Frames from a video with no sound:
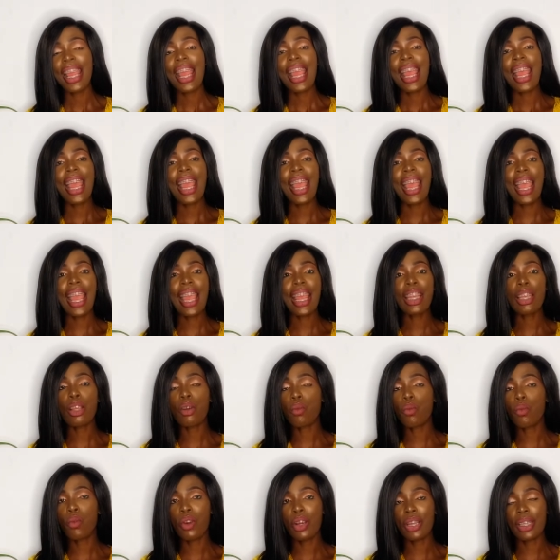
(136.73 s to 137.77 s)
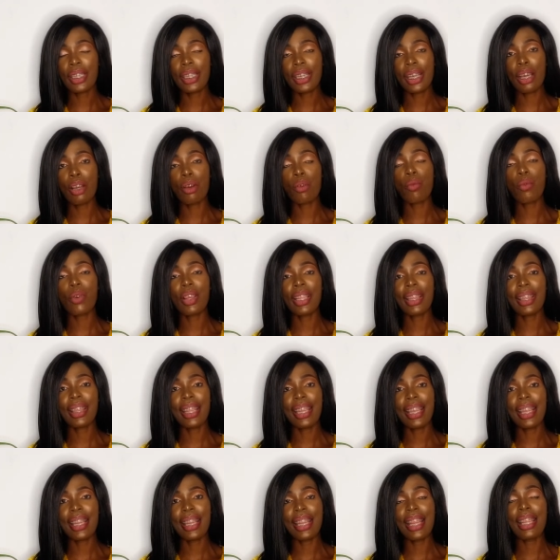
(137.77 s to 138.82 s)
and water
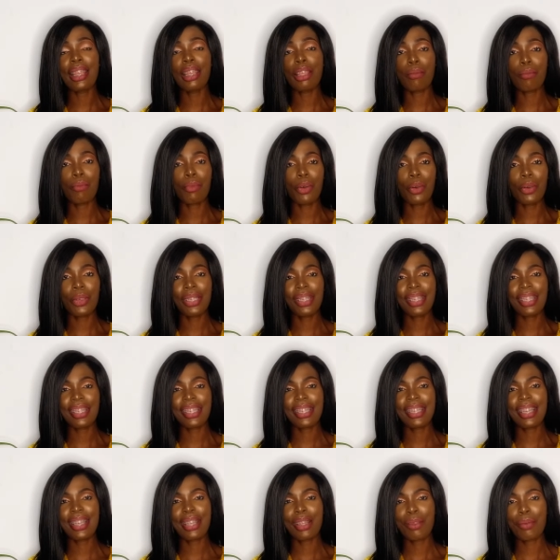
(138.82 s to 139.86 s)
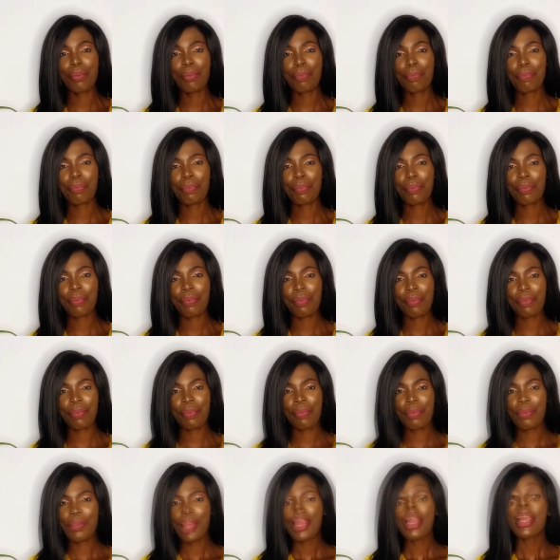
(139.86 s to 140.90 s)
within the mosques.
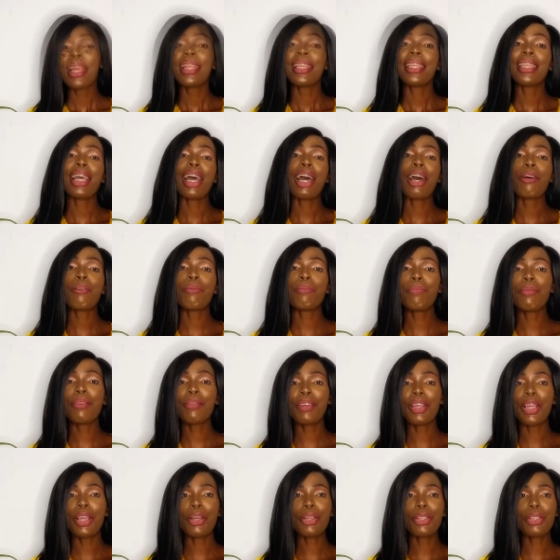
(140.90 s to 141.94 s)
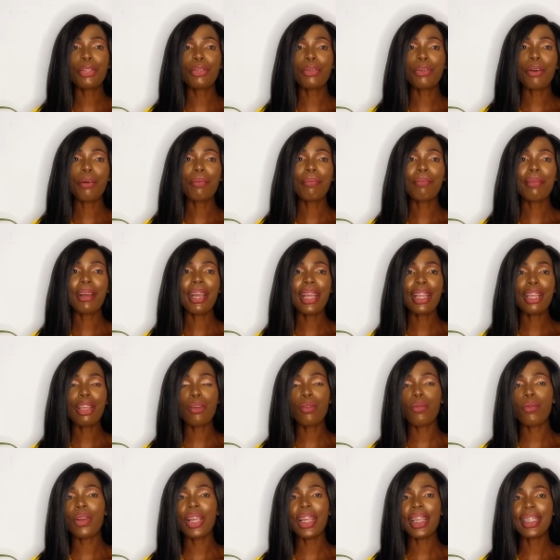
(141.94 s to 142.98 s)
Now, moving on to
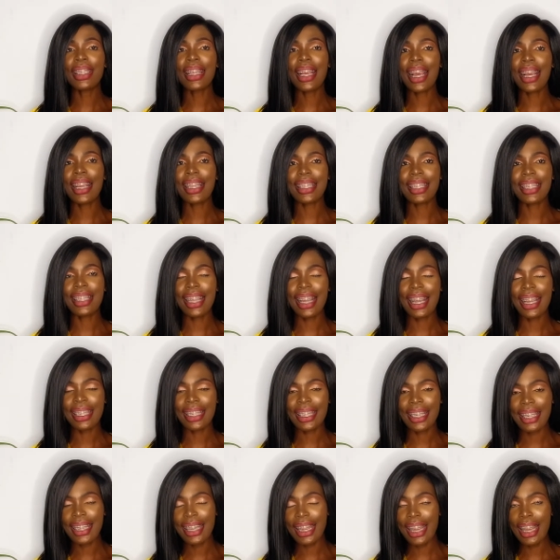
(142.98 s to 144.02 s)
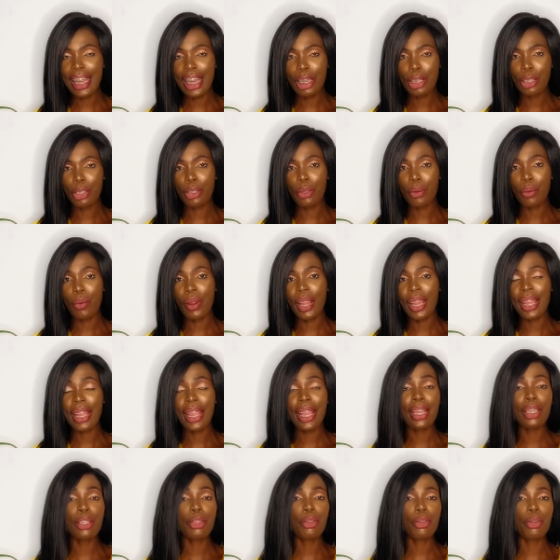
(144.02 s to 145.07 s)
Oman, which has started issuing
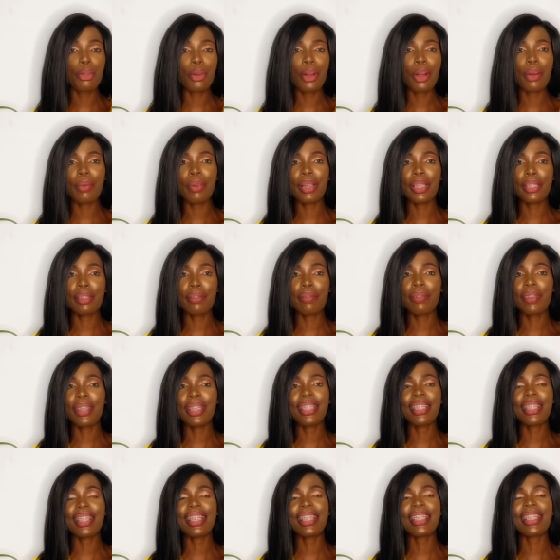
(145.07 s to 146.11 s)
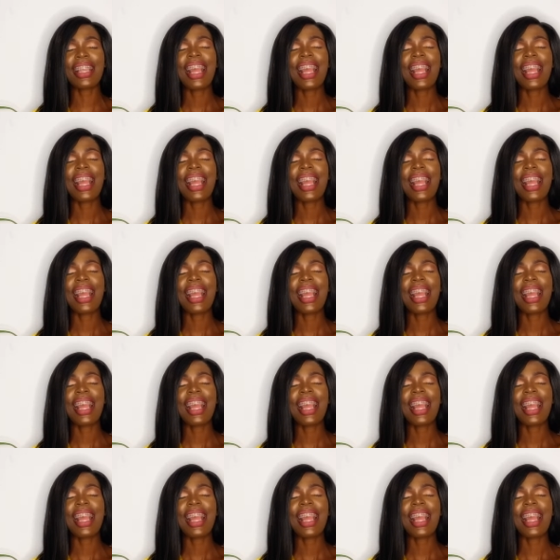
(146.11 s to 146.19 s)
tourist visas.